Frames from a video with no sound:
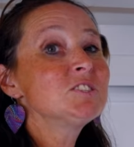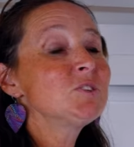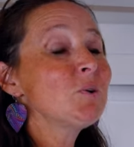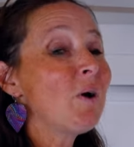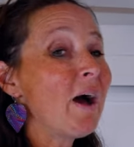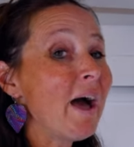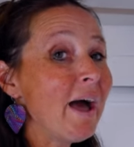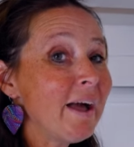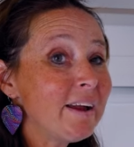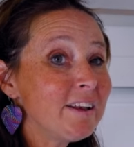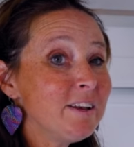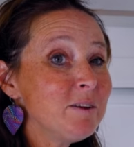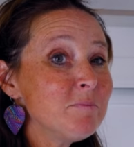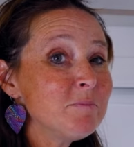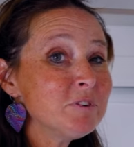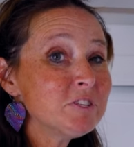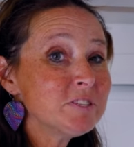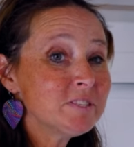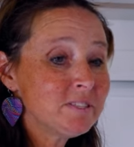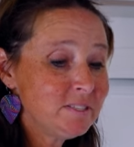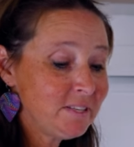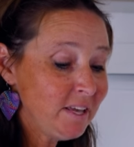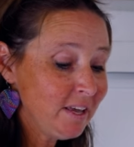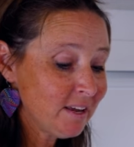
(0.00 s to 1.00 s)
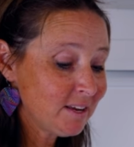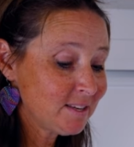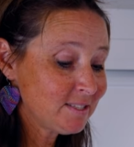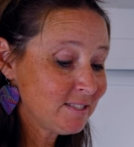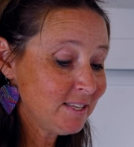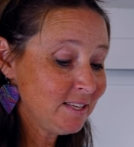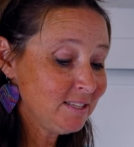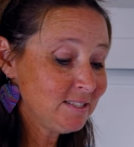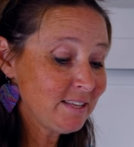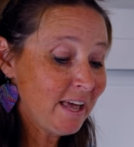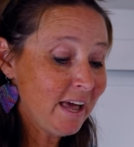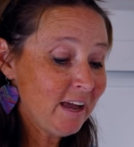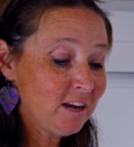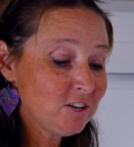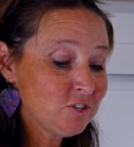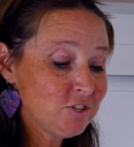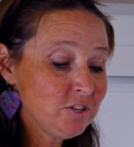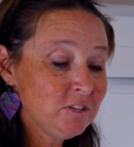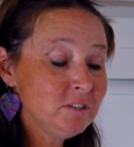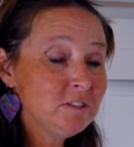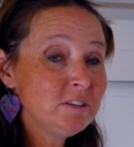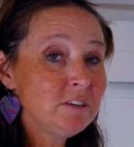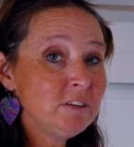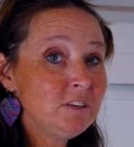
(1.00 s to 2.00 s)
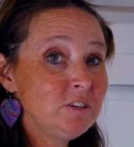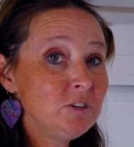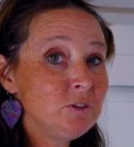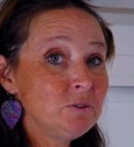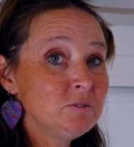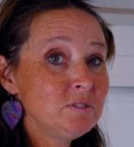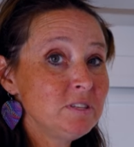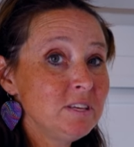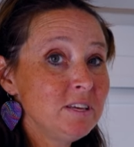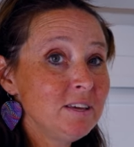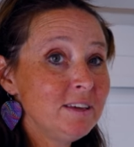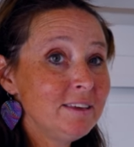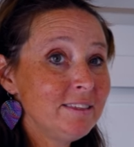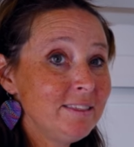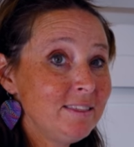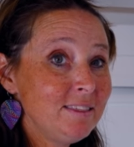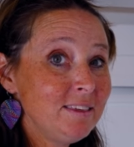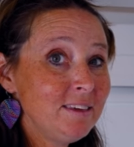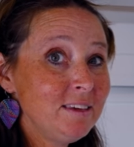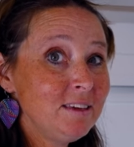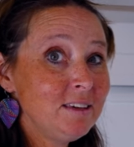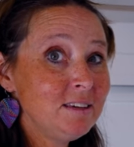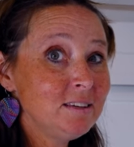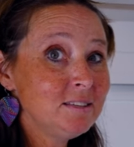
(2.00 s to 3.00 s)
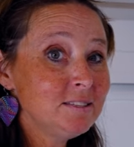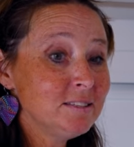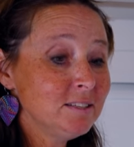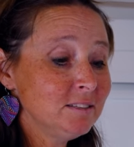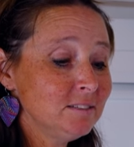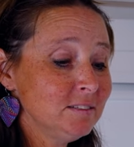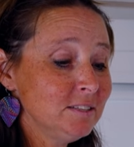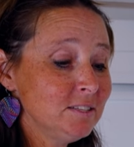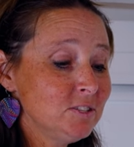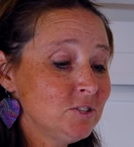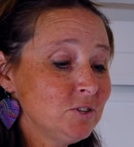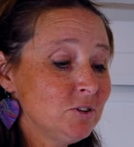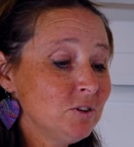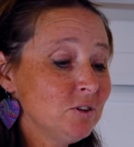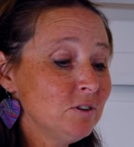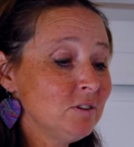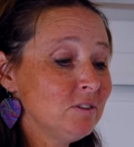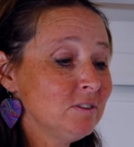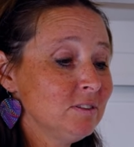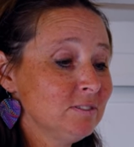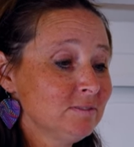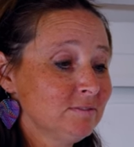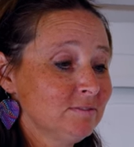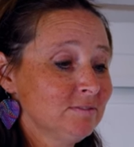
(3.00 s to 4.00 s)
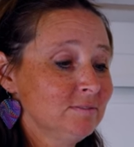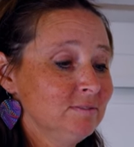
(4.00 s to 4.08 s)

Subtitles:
So hack number six is actually using these little,